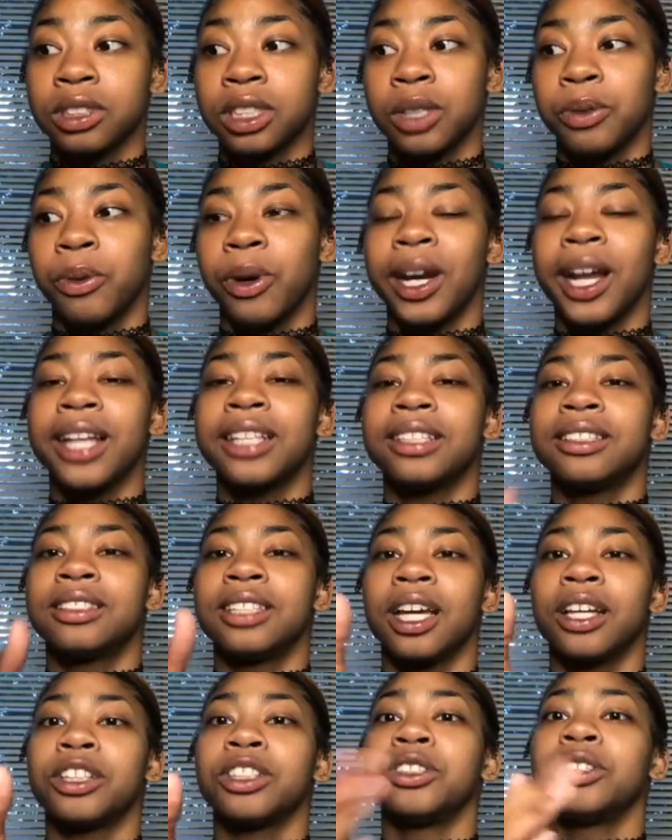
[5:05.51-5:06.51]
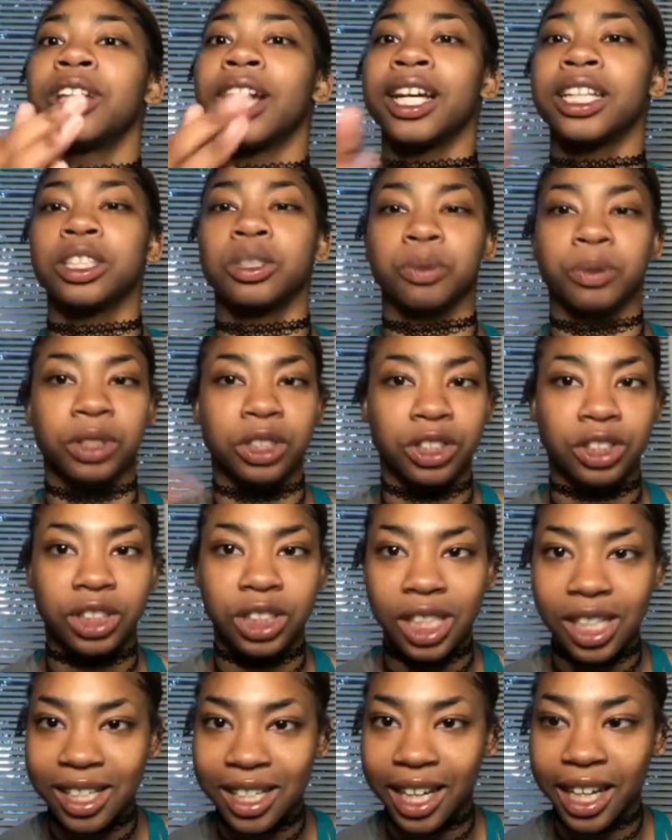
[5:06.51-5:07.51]
what I tell you guys, when you're
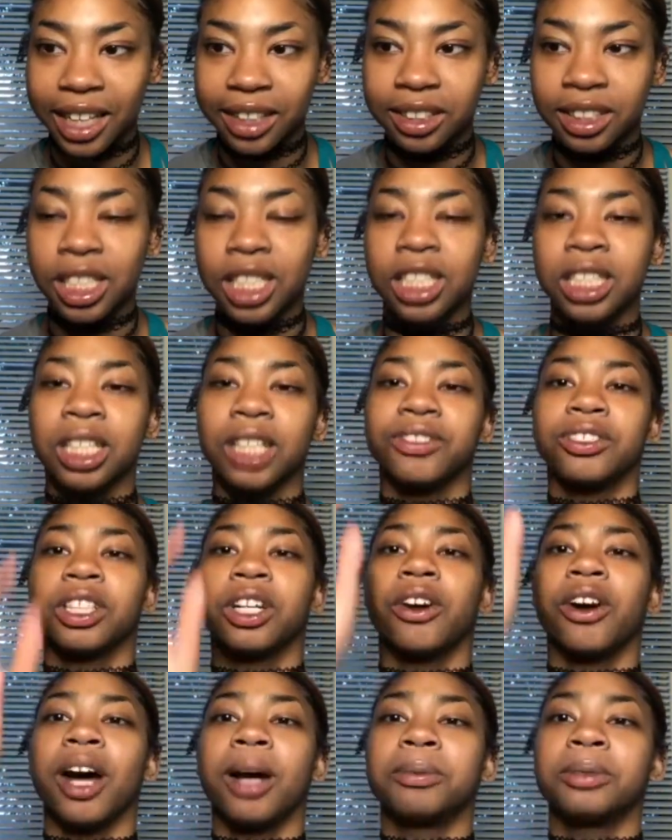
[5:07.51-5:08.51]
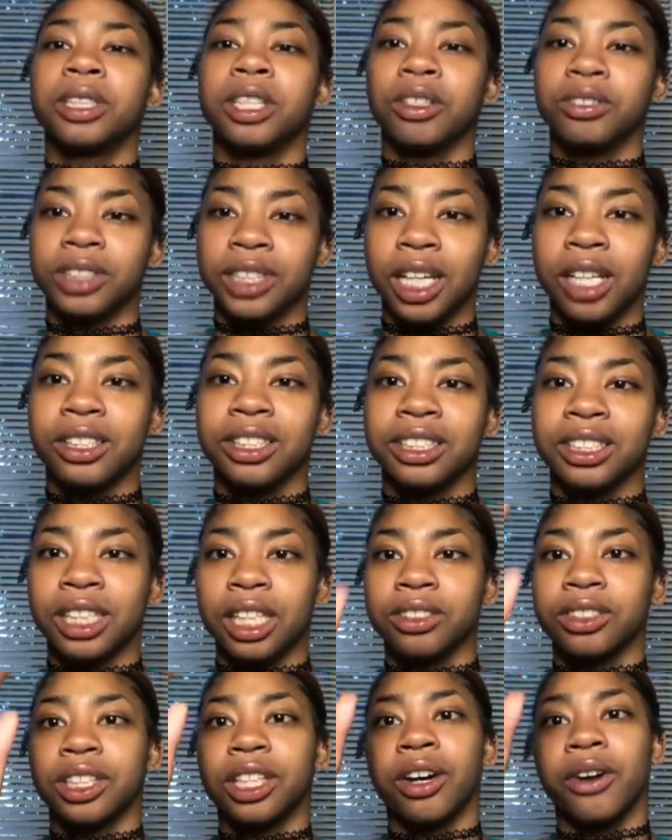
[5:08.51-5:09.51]
turning, you have to go up to go down and
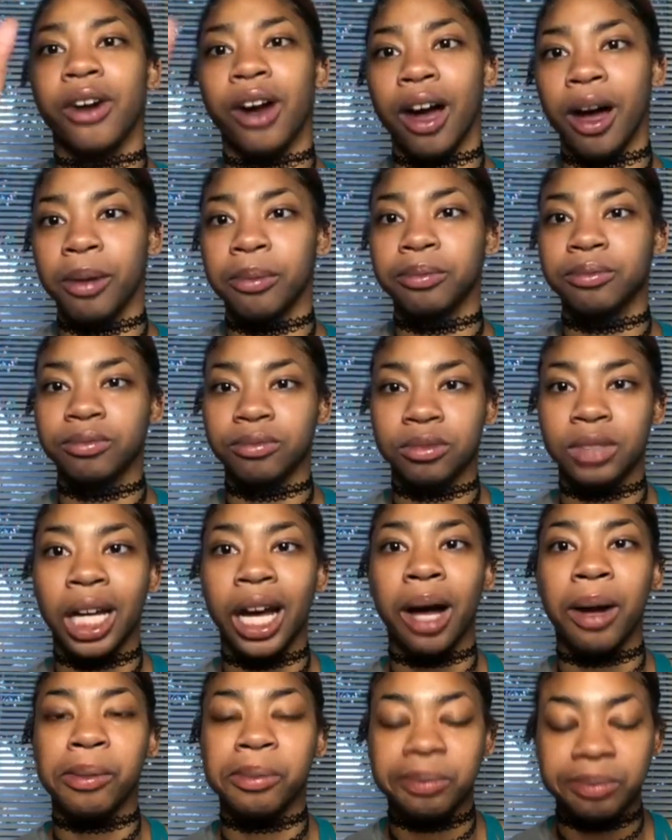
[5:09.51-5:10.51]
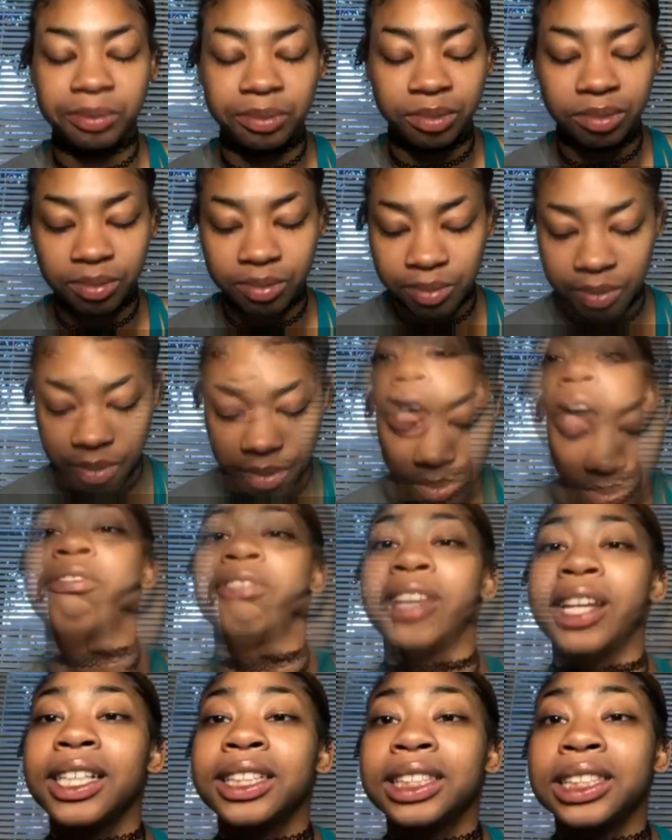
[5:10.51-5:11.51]
down to go up. Yeah.
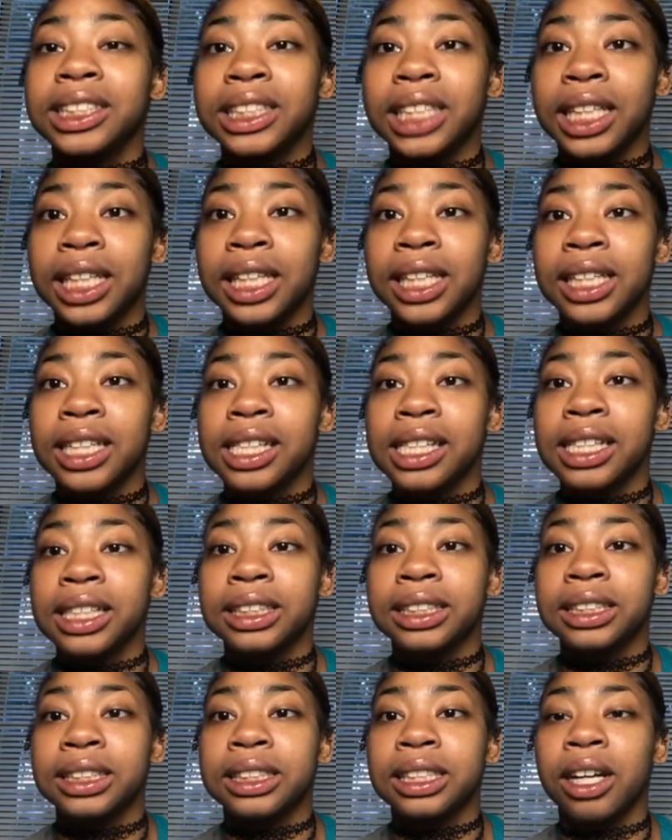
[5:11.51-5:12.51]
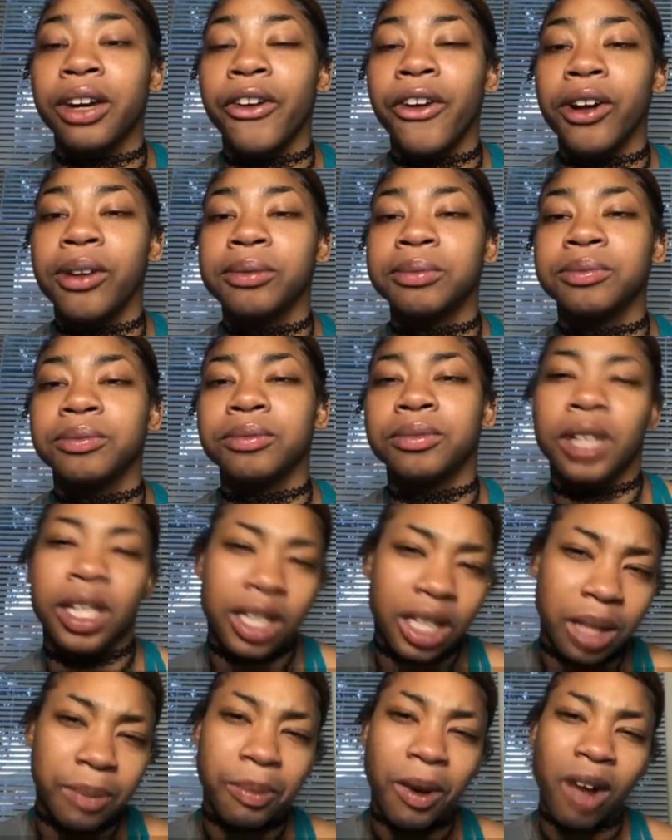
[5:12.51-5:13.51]
This is an
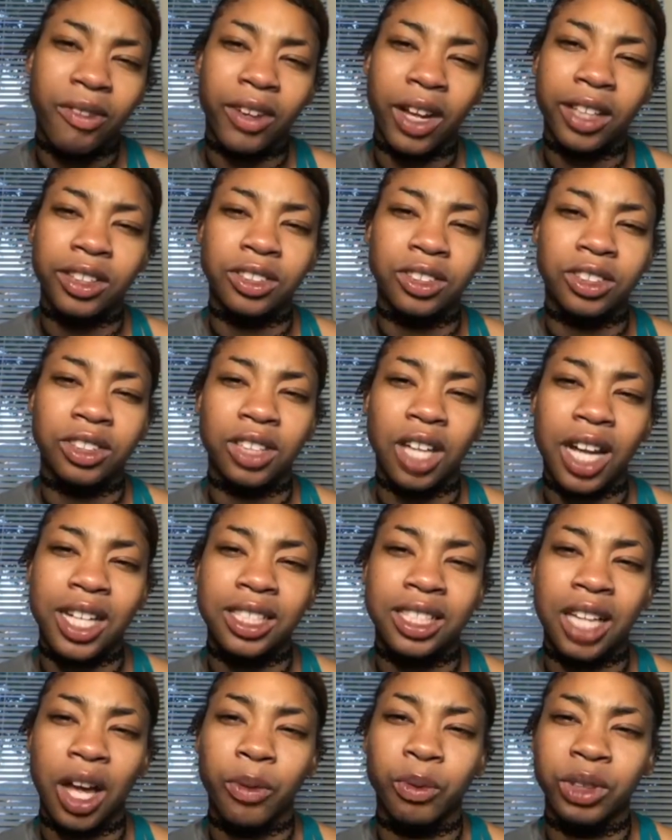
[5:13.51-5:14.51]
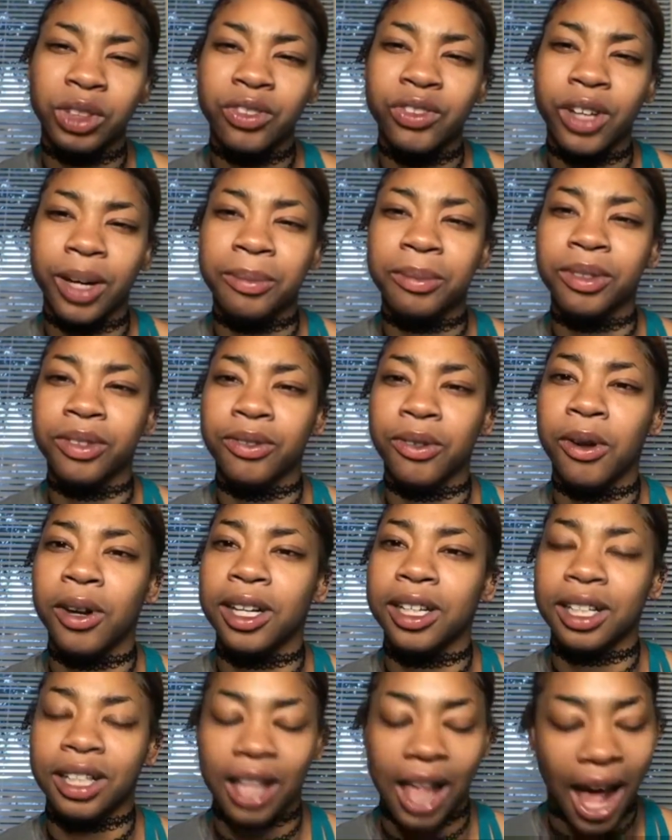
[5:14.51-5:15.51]
improv exercise that we've done before
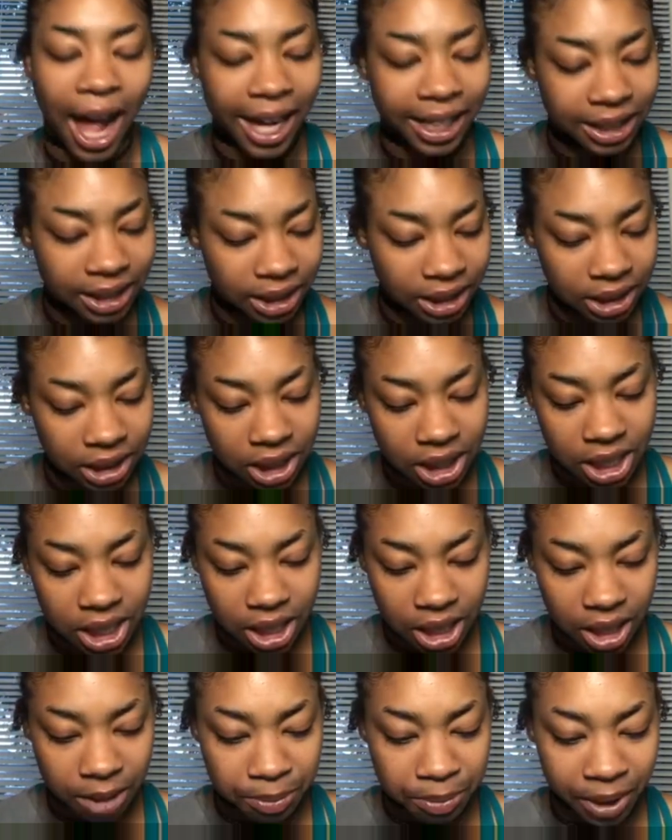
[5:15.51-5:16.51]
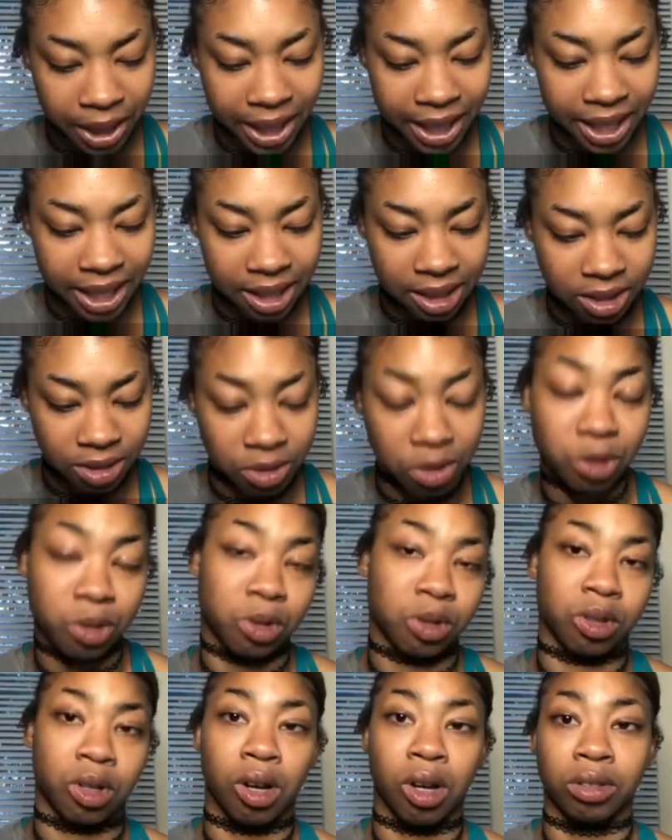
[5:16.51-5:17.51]
in class, but it's
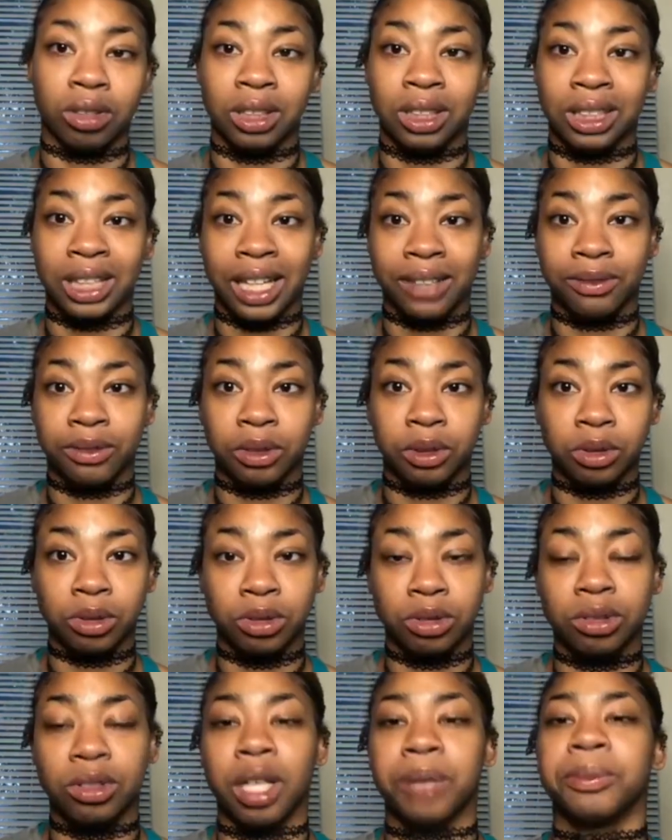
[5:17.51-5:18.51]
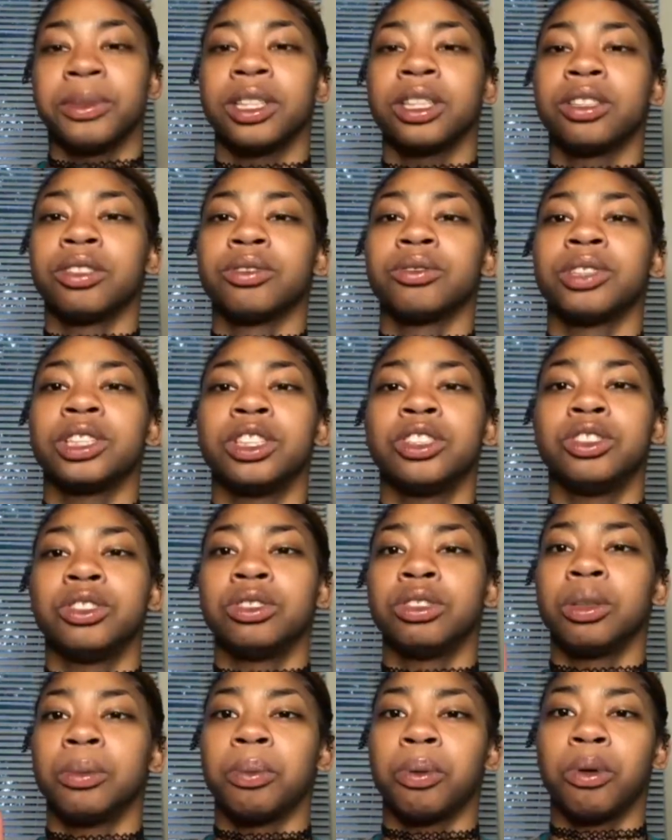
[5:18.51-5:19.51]
just called levels. I'm going to read you
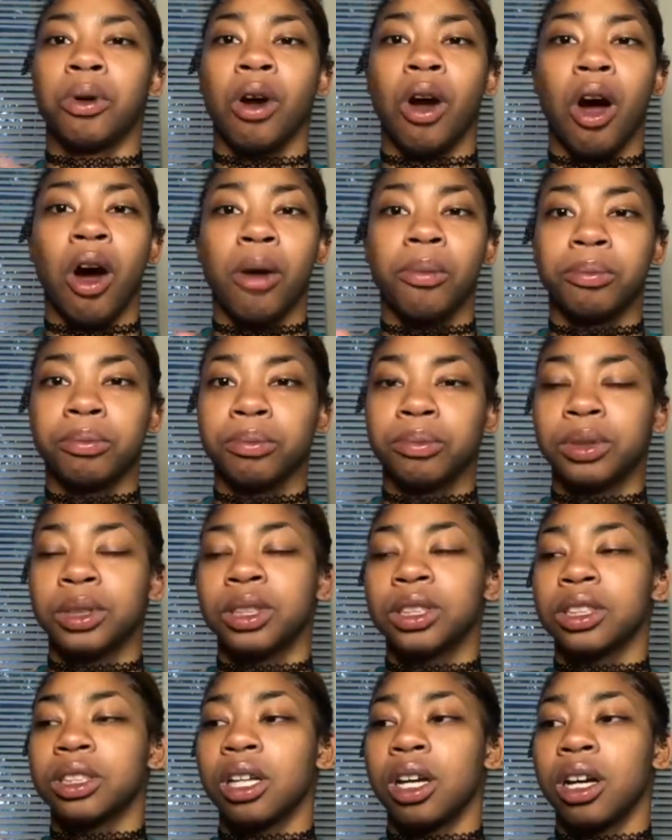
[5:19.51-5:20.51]
the prompt.